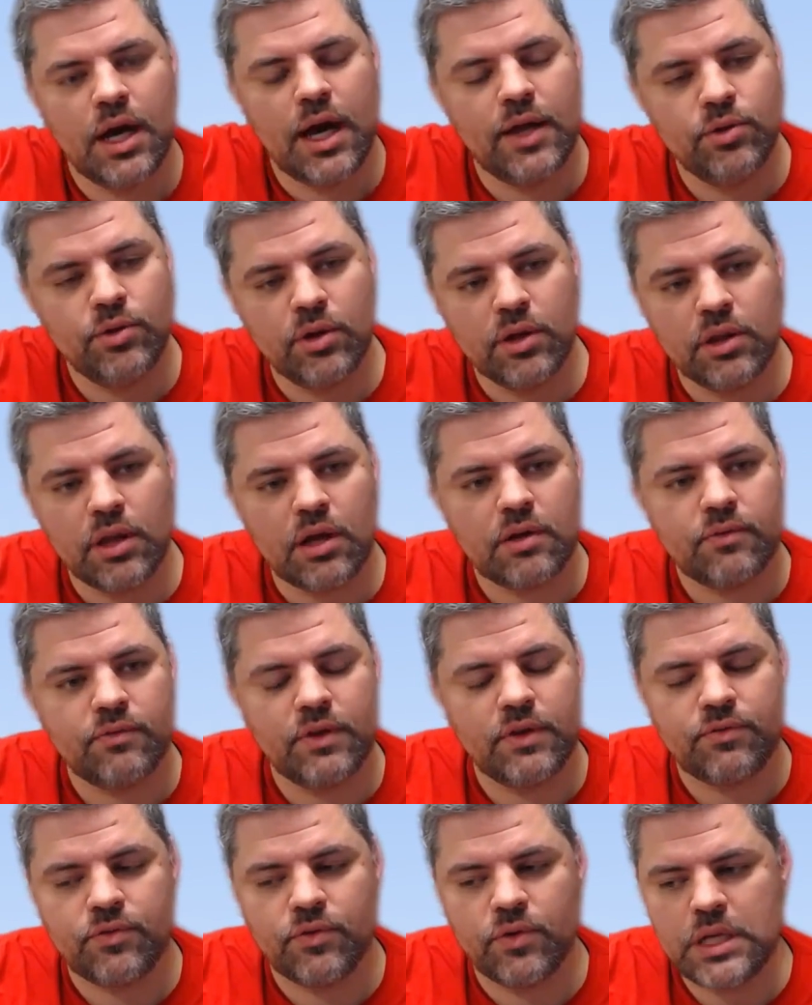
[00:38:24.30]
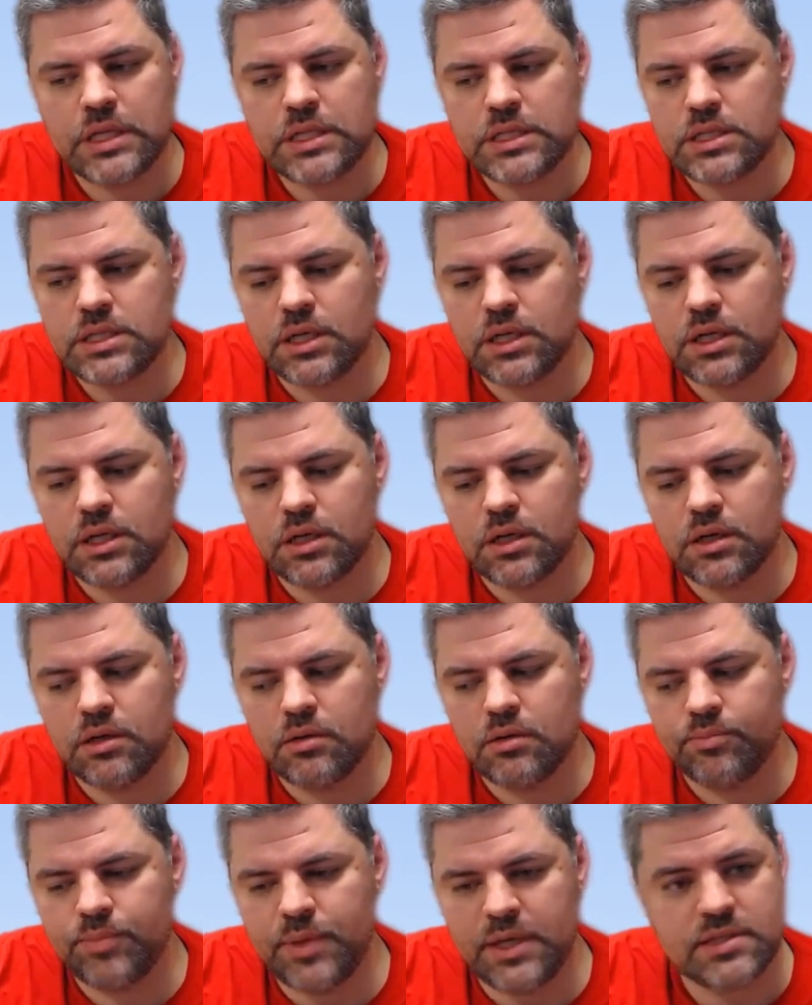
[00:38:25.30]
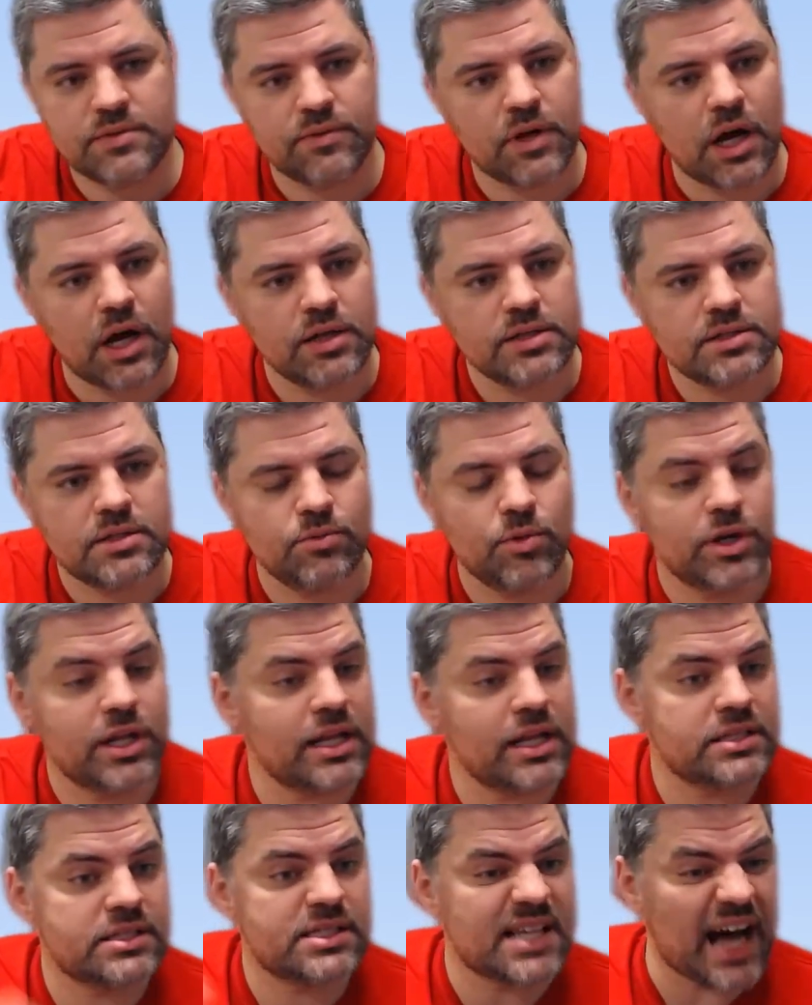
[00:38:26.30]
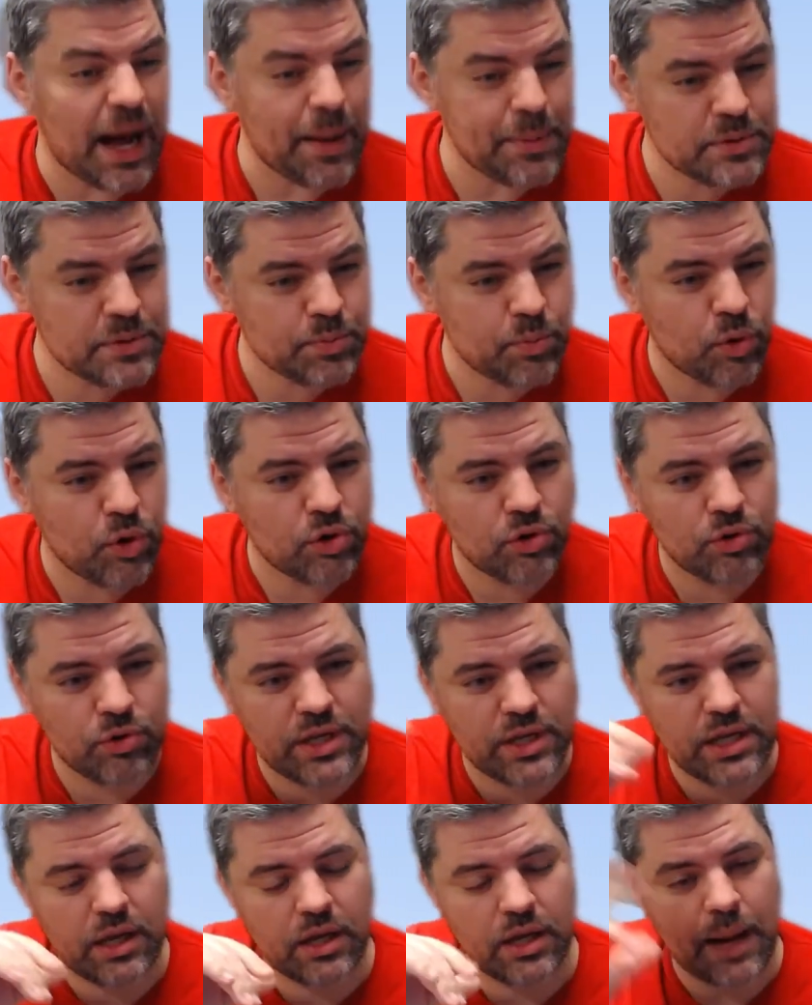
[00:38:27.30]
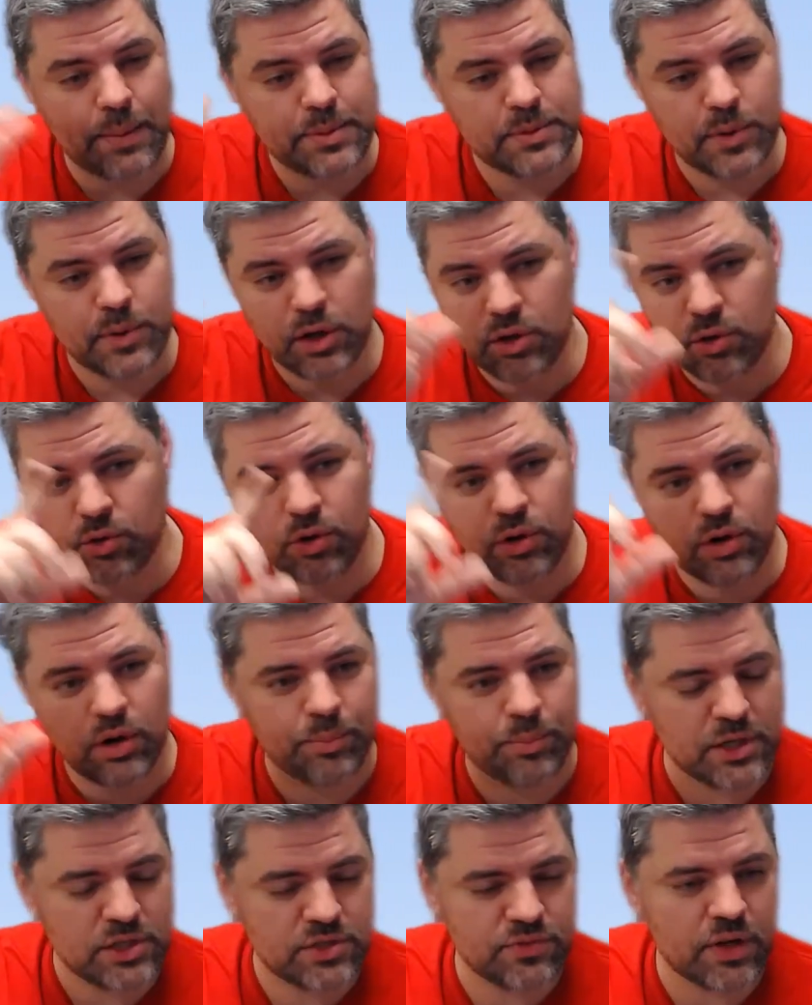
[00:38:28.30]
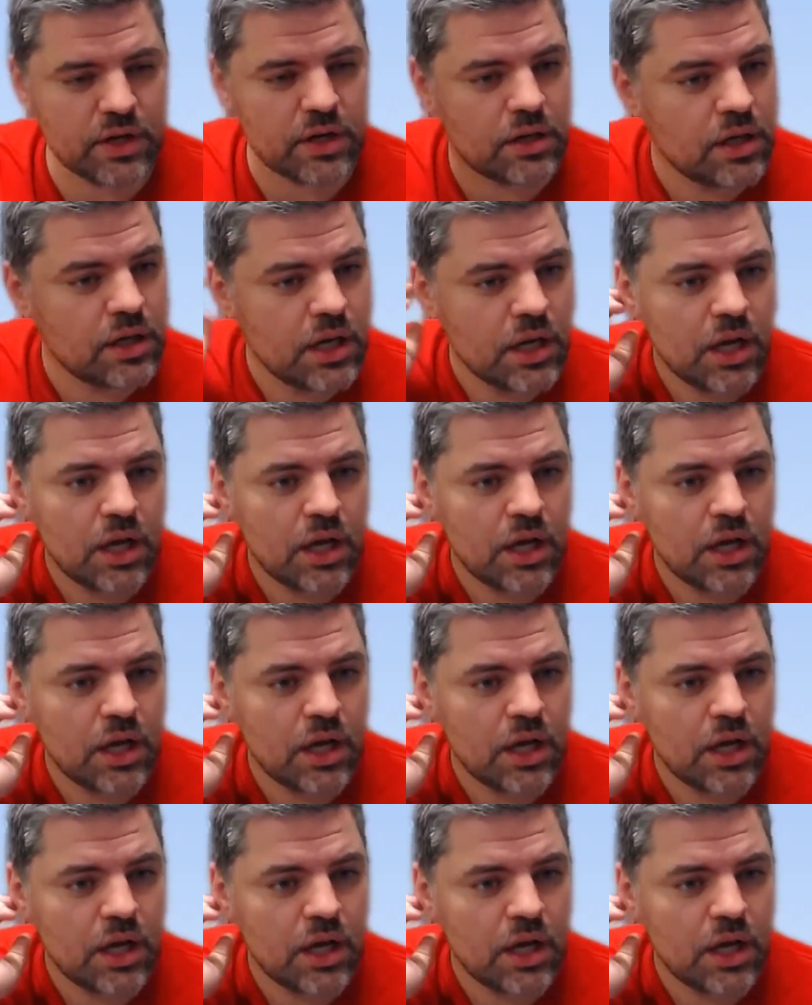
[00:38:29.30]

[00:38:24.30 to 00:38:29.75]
doing a lot of different pieces of content, whether it's HubSpot or a bunch of other